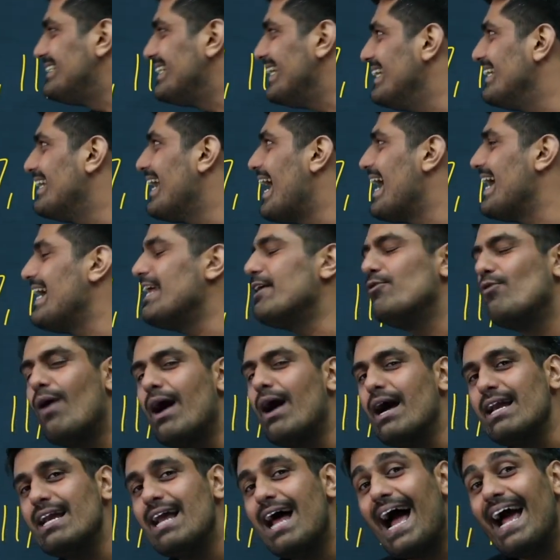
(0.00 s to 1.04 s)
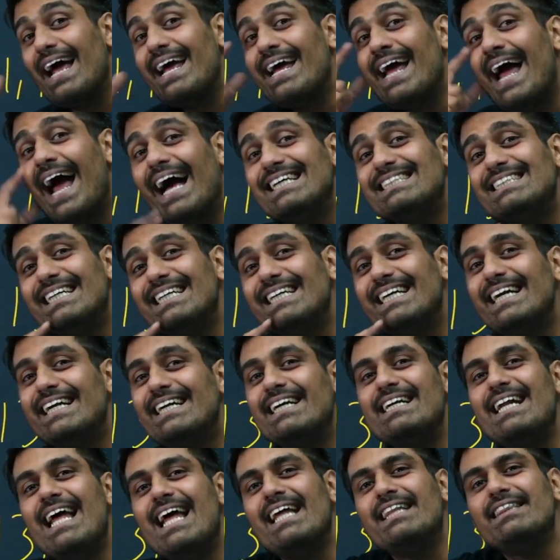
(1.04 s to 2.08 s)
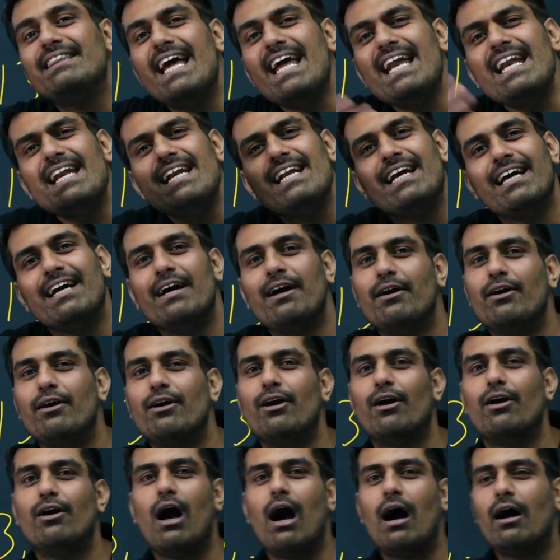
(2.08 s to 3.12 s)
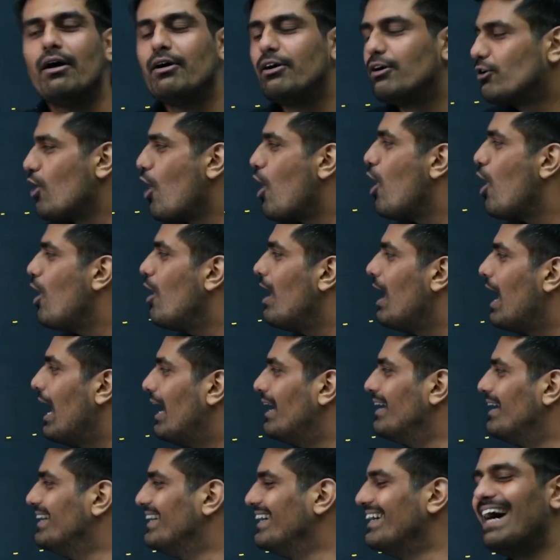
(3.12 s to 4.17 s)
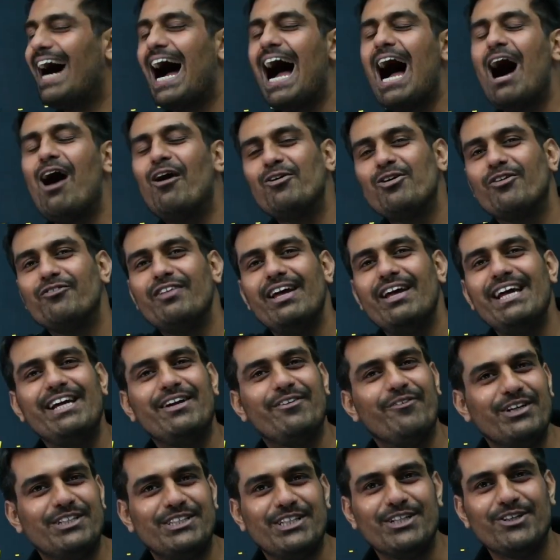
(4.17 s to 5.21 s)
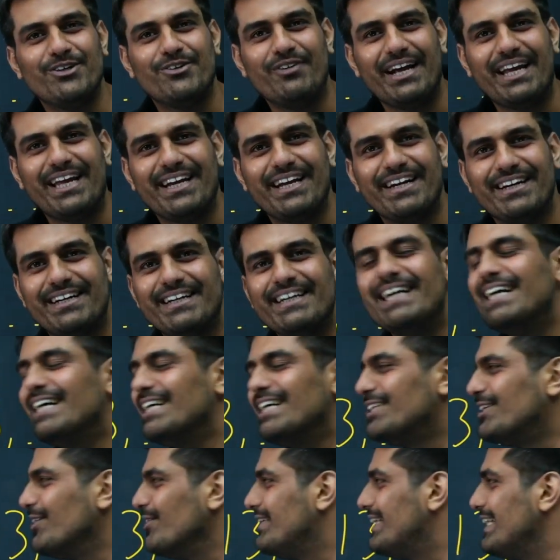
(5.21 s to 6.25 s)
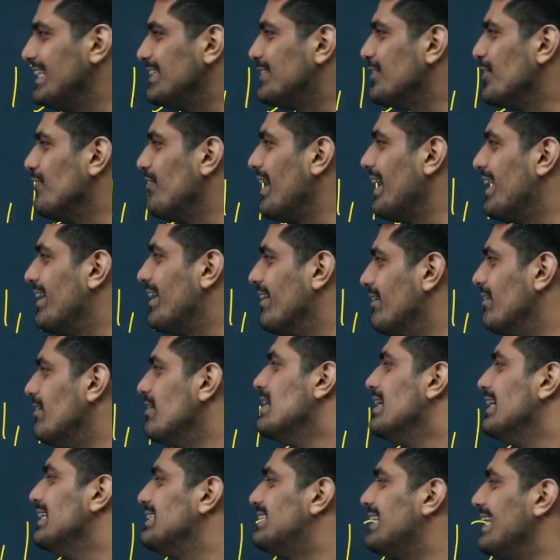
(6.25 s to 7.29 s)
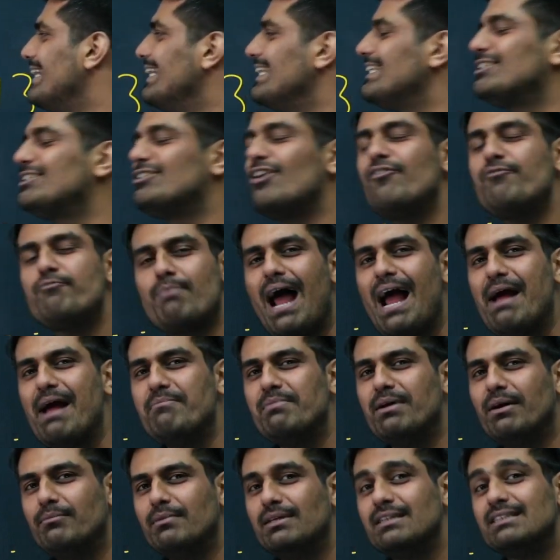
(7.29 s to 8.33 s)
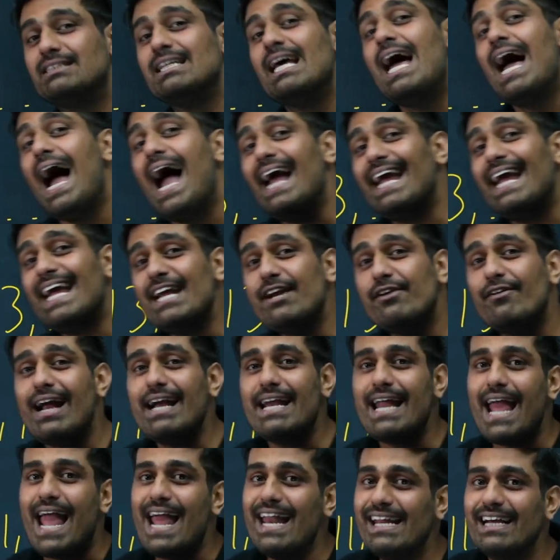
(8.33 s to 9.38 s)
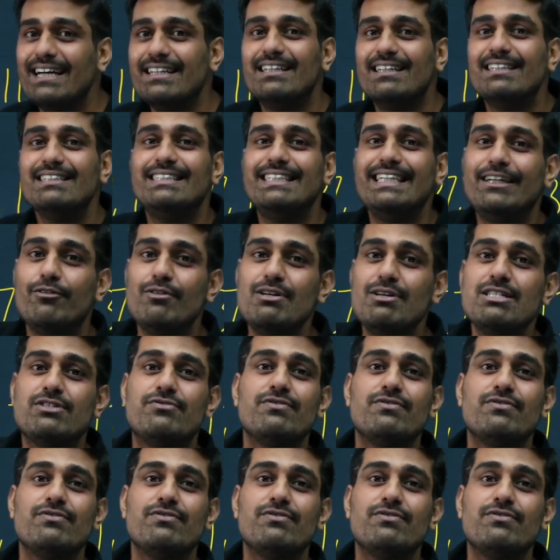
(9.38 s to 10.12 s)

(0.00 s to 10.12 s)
writing 1 I hesitated and then draw out of the equation over here. So this over here is a list of prime numbers. I can write any other sequence which